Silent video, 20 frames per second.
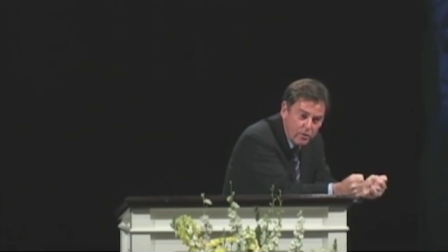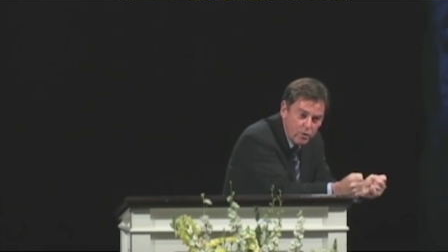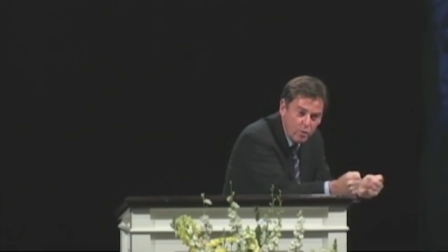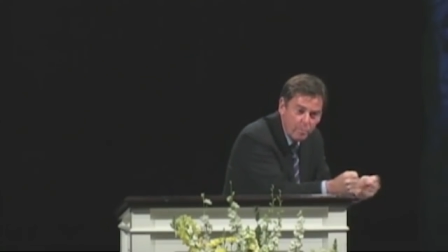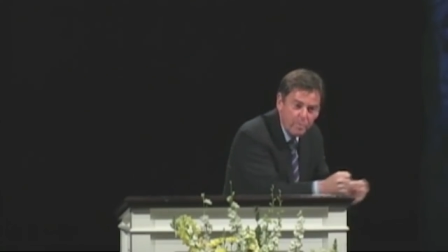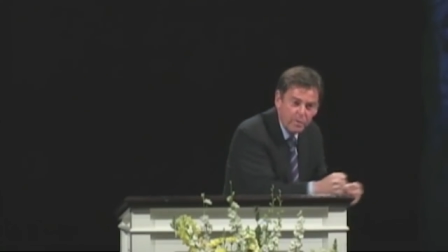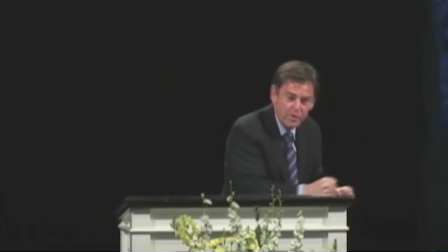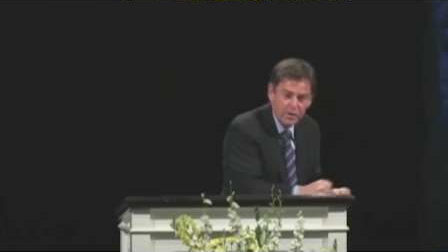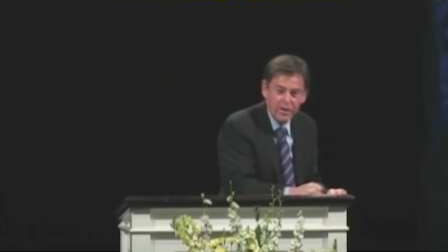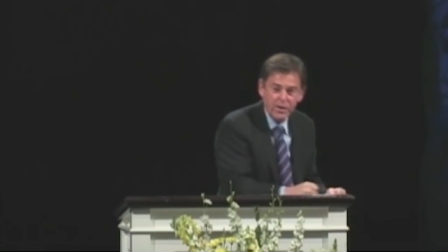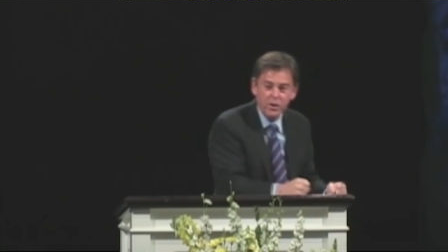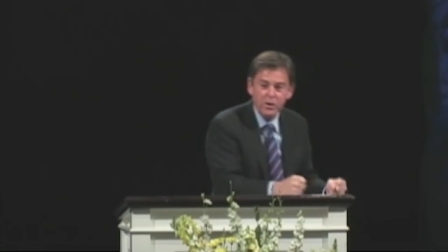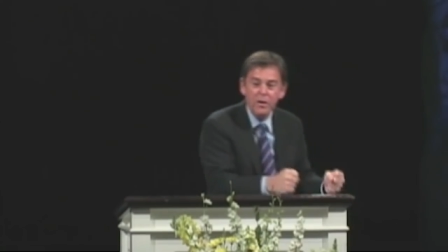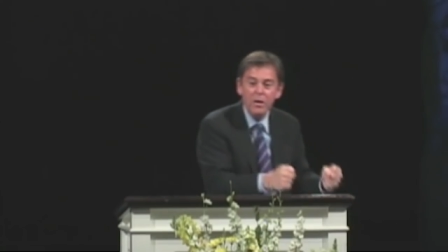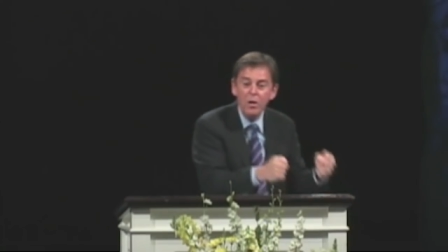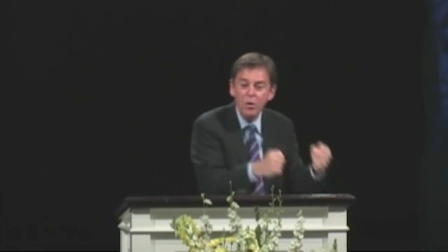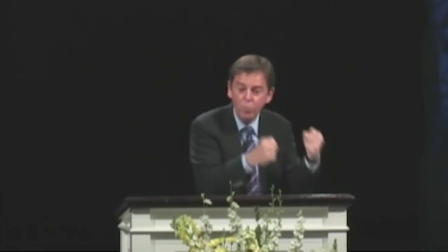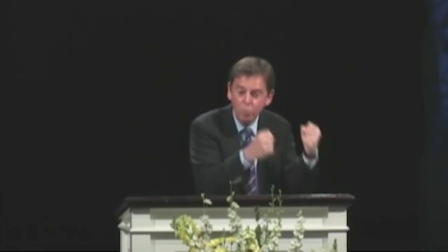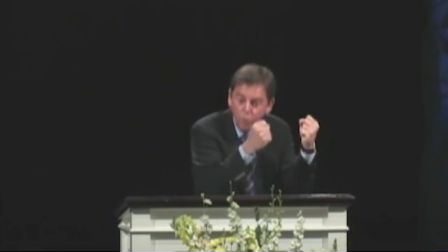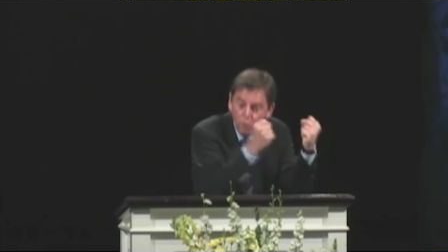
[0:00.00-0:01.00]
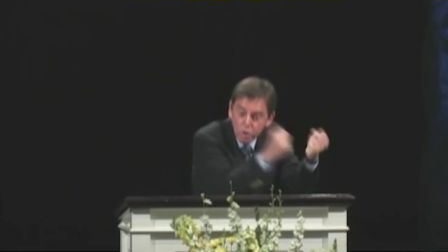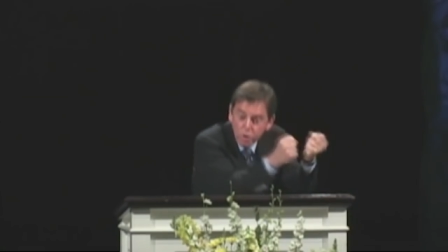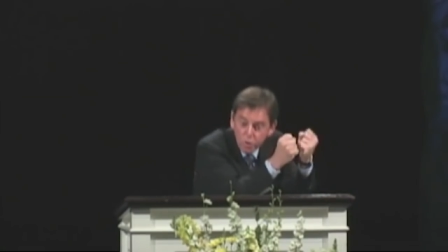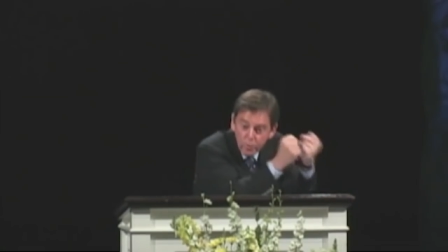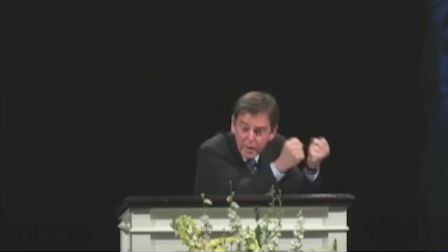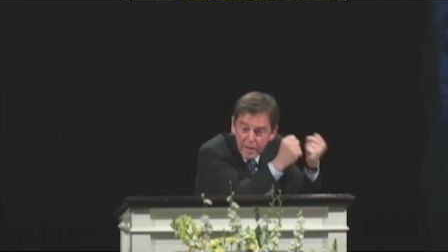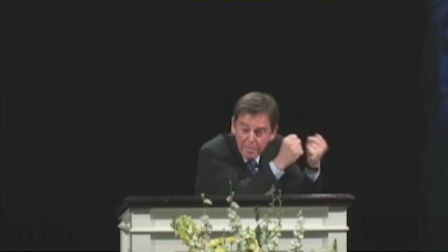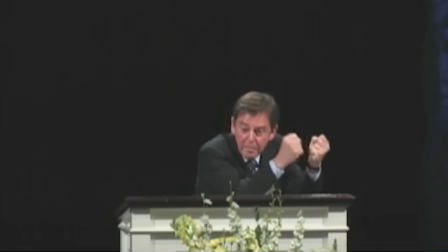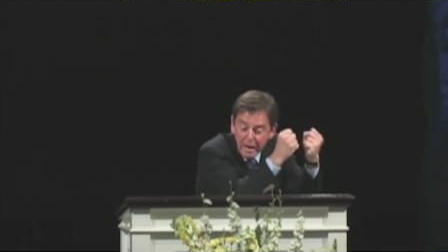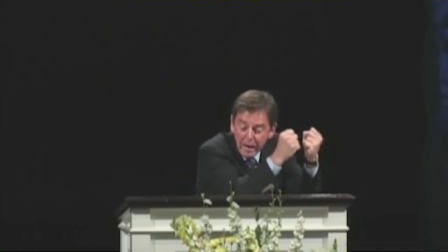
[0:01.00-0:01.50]
in your possession. Would
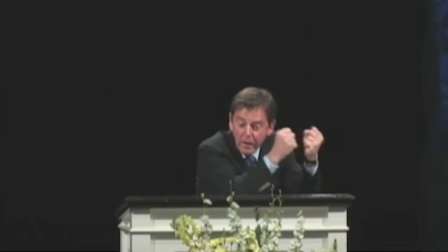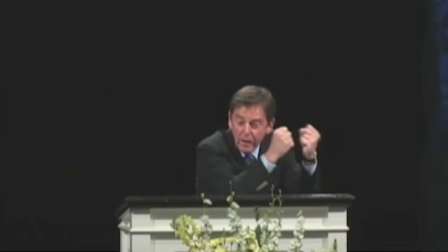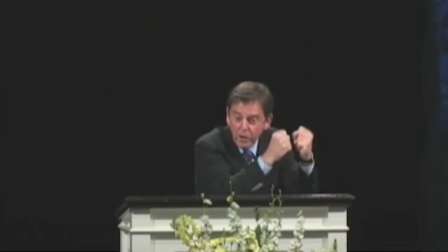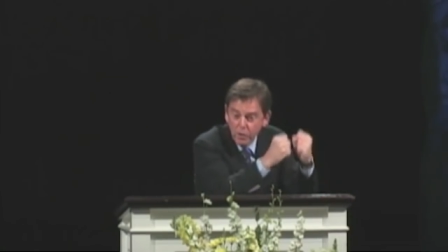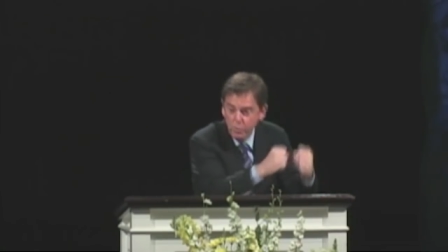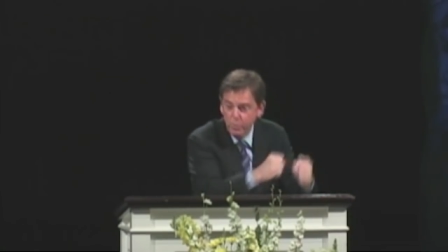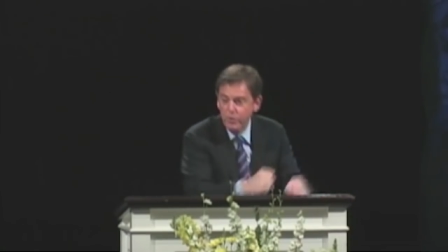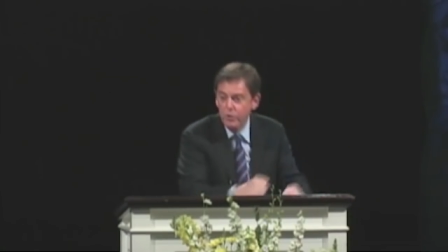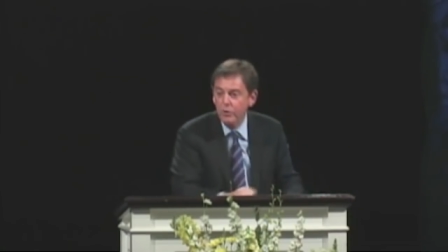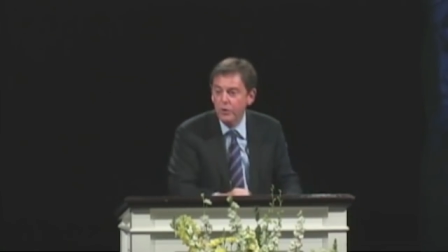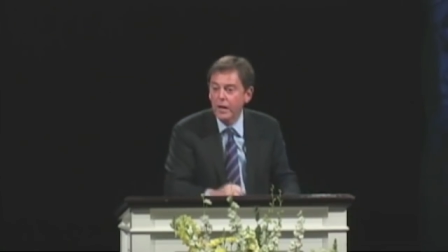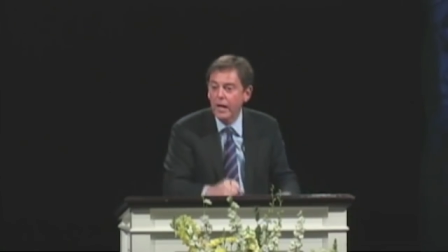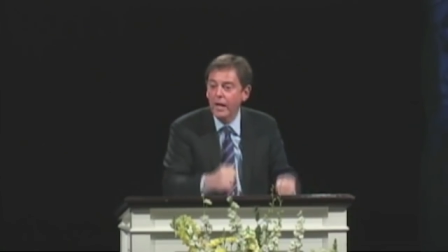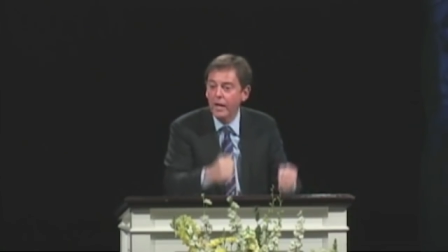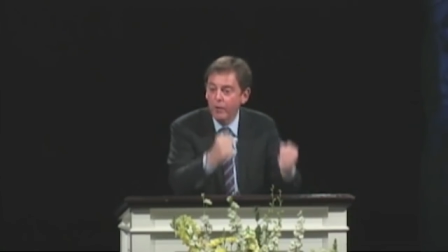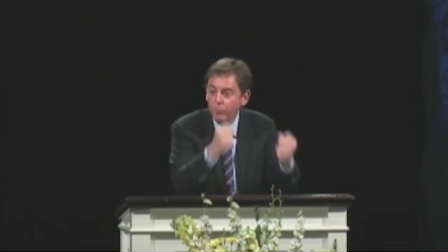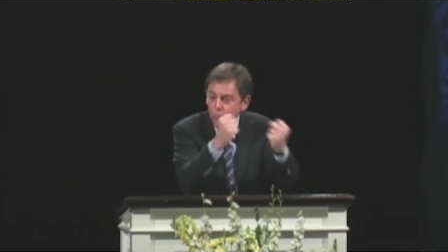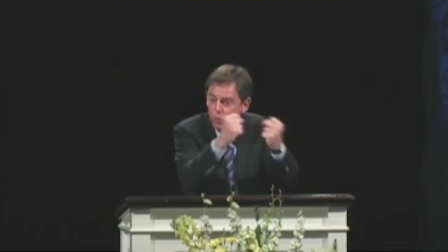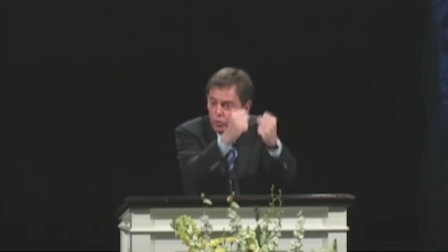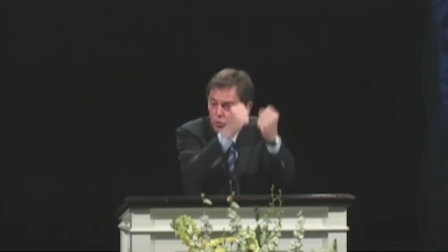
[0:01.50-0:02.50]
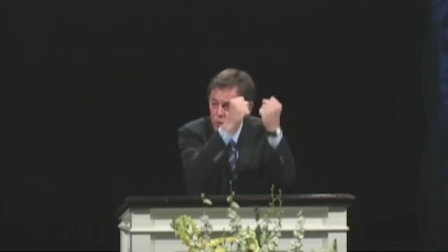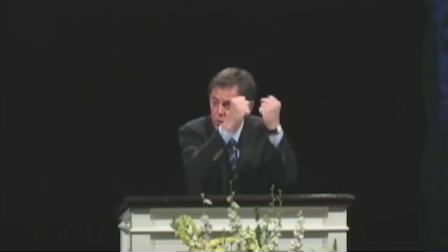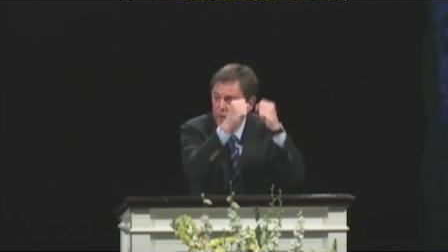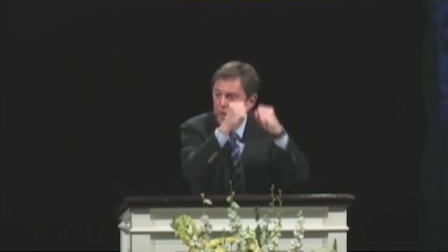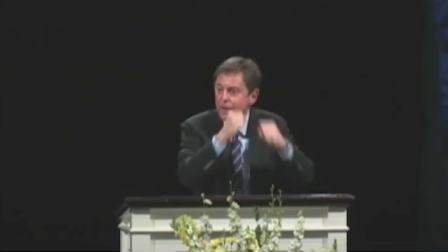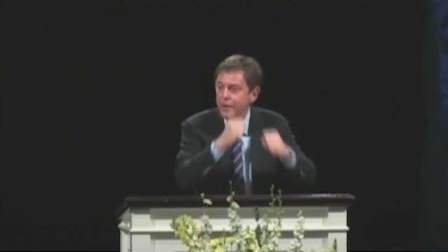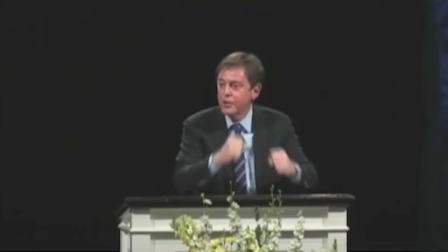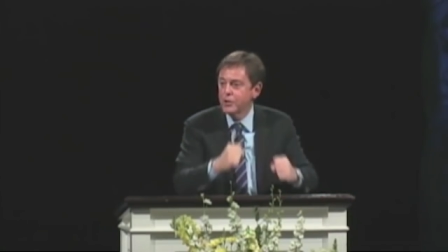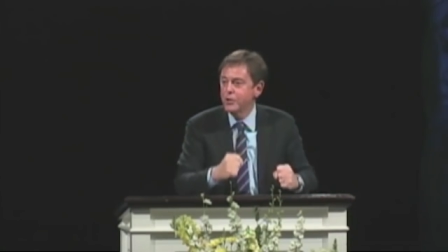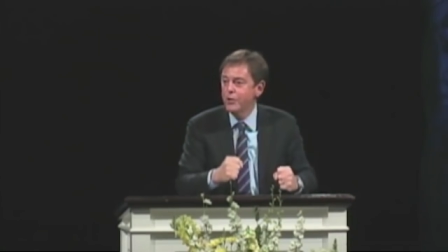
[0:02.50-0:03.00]
you email us when you get it? Would you
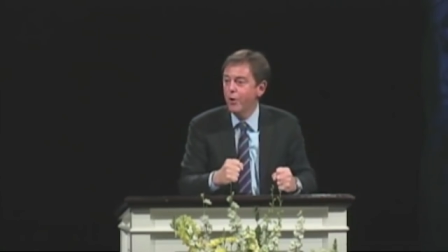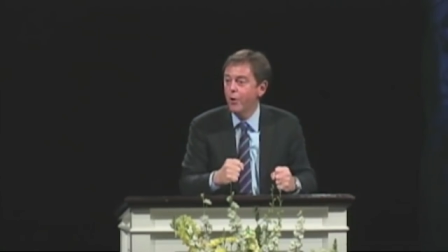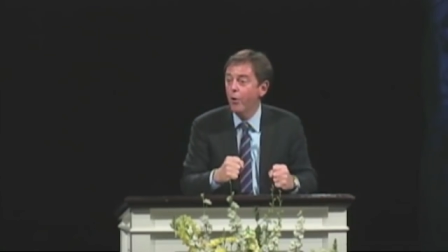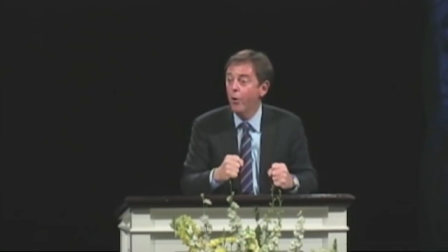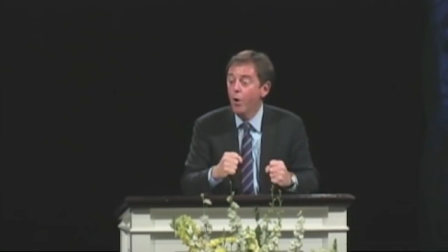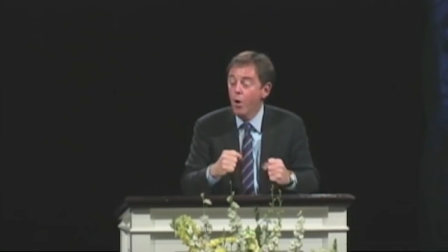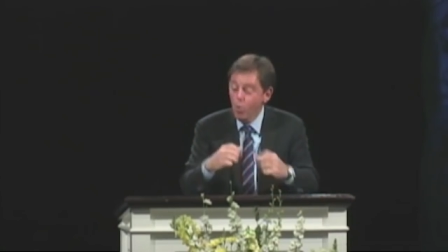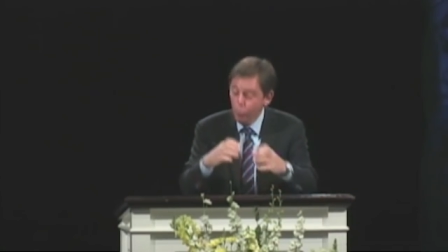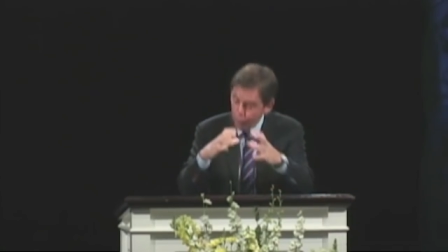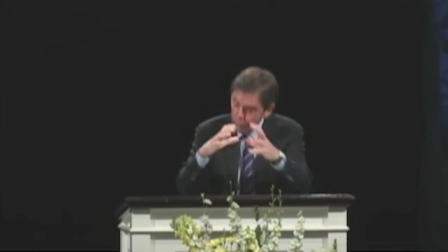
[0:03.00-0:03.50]
let us know?